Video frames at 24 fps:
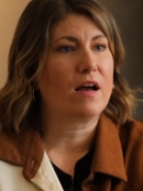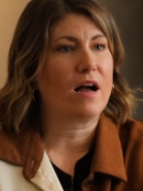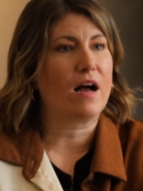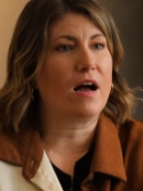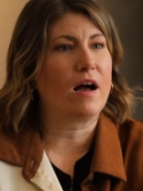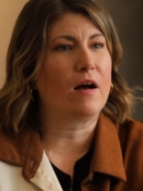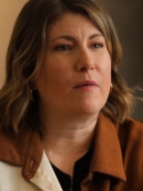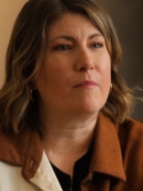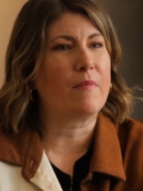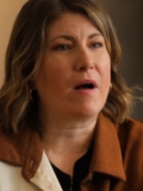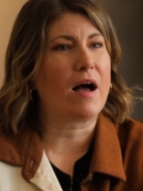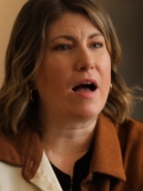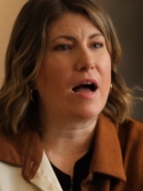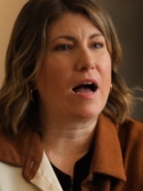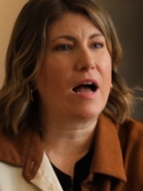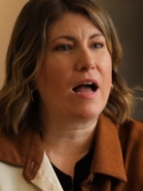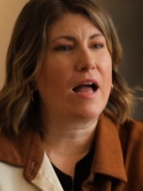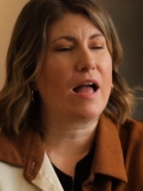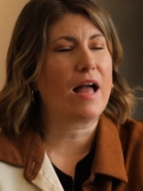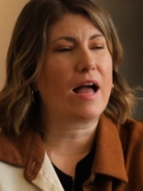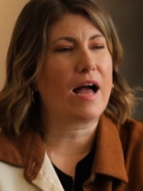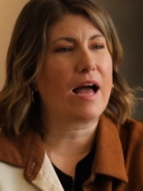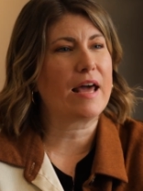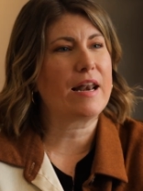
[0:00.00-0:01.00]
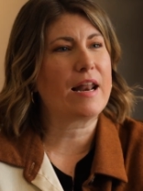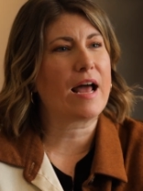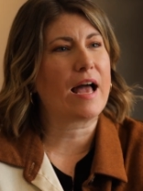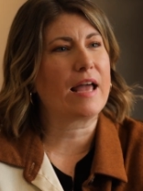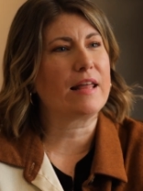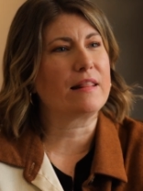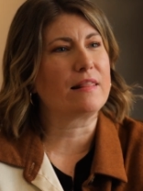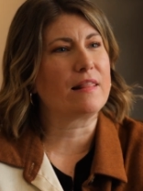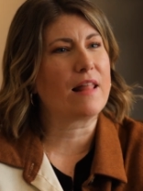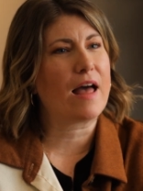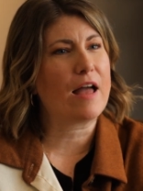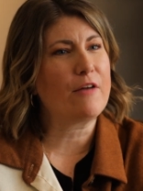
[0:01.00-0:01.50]
Um, I, and
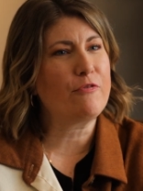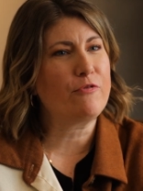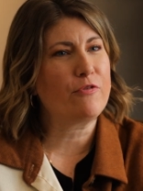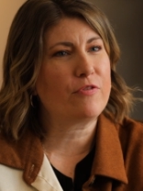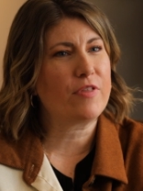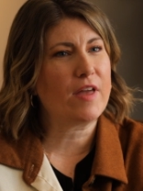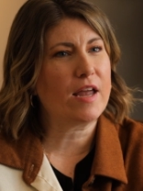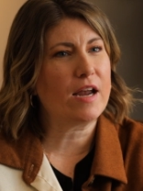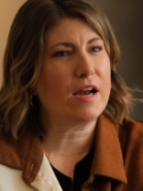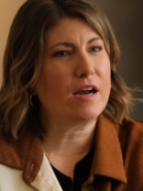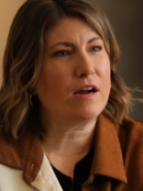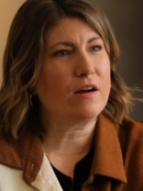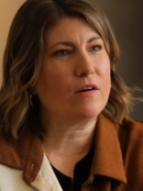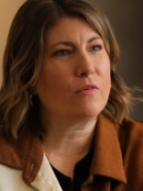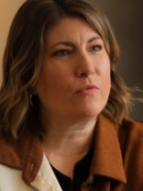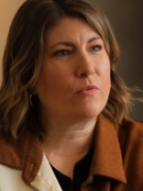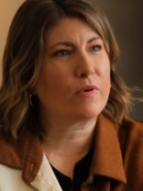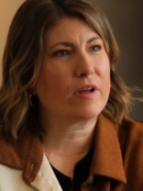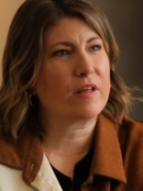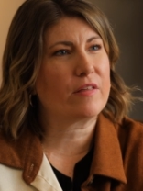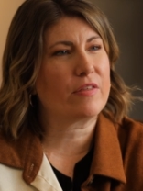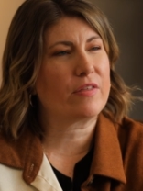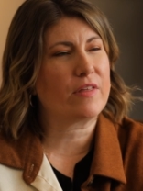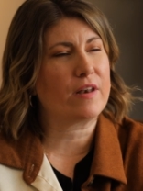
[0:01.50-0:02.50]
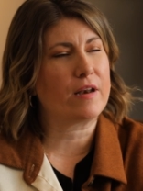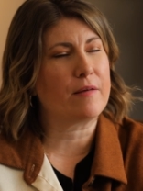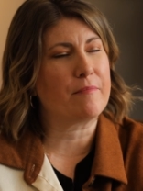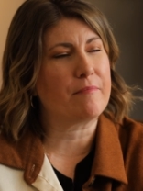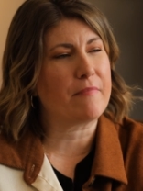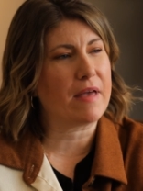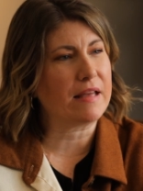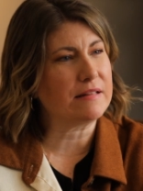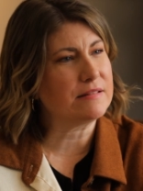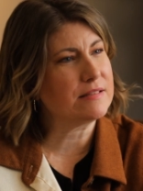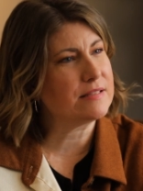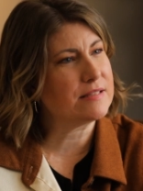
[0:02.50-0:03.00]
I left there with an
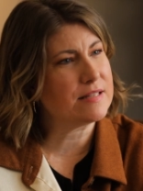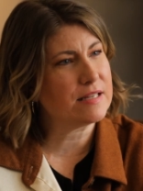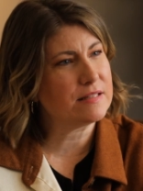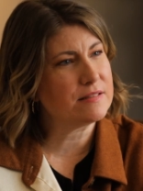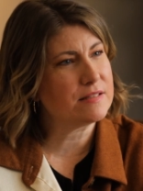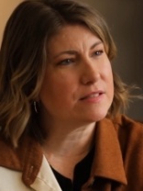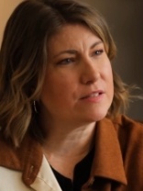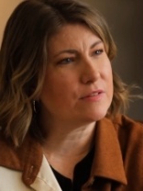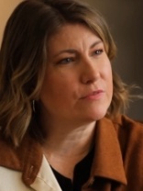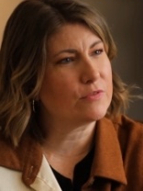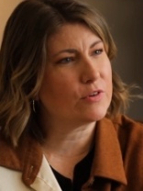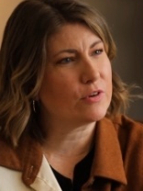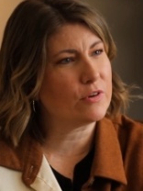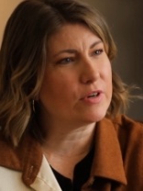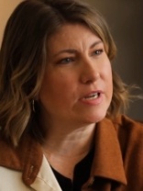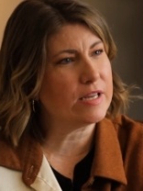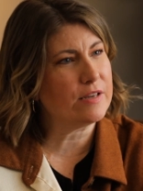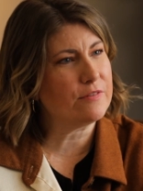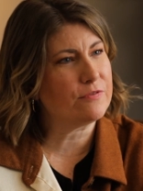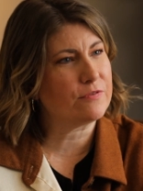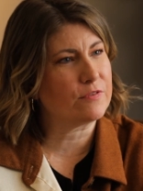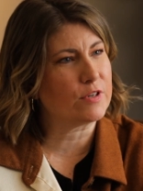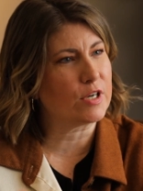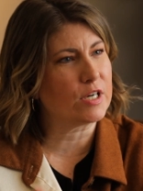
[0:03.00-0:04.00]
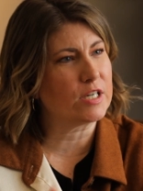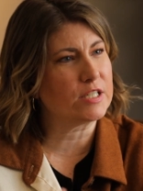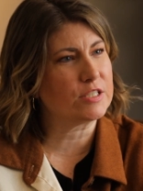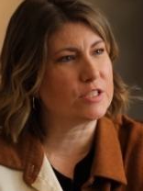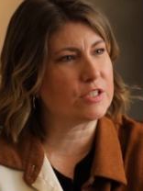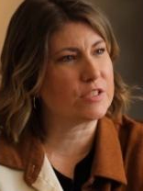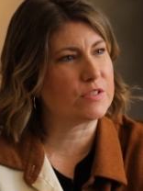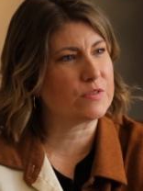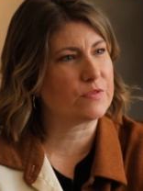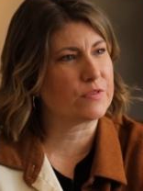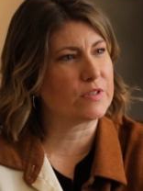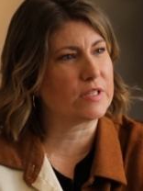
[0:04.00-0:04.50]
immense sense of grief, not
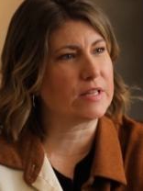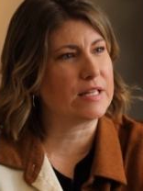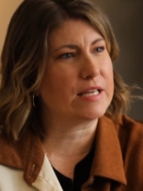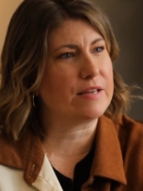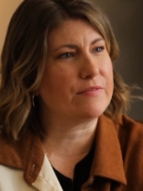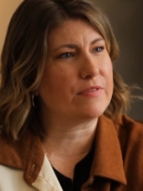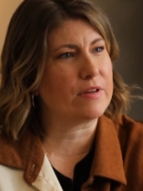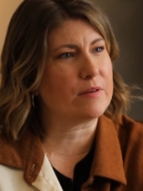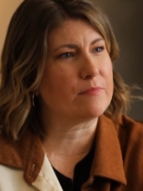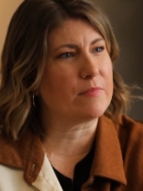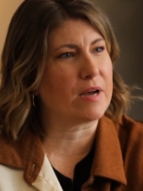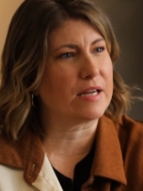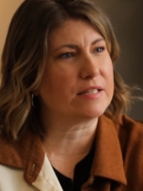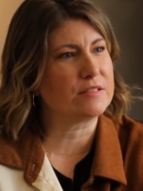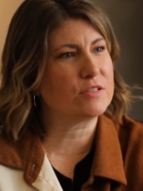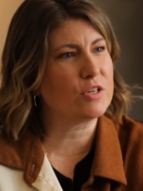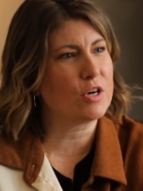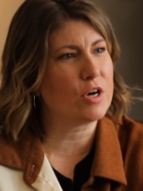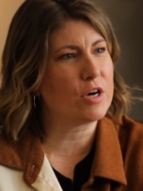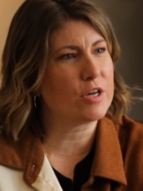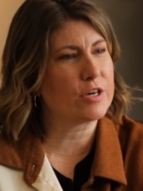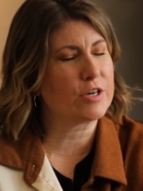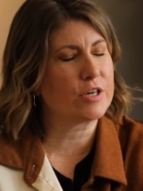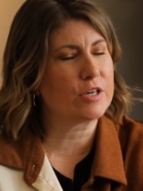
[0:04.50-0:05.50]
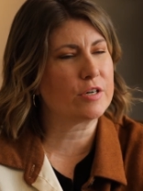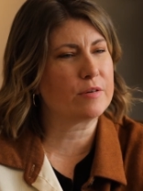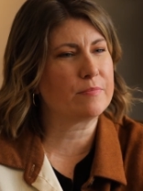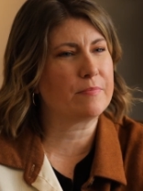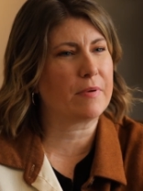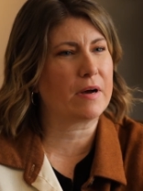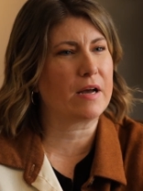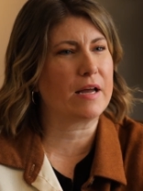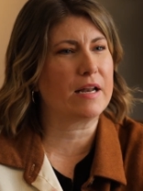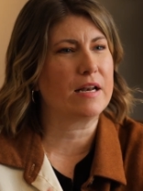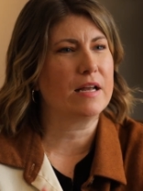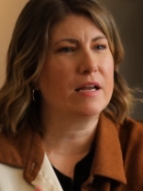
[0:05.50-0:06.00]
just for leaving my daughter,
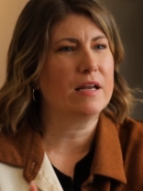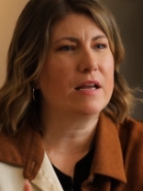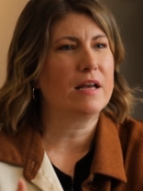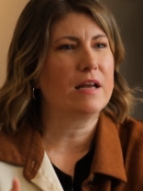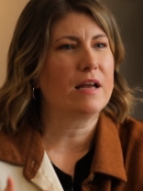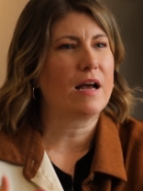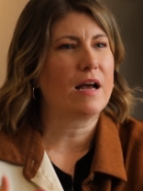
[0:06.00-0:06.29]
but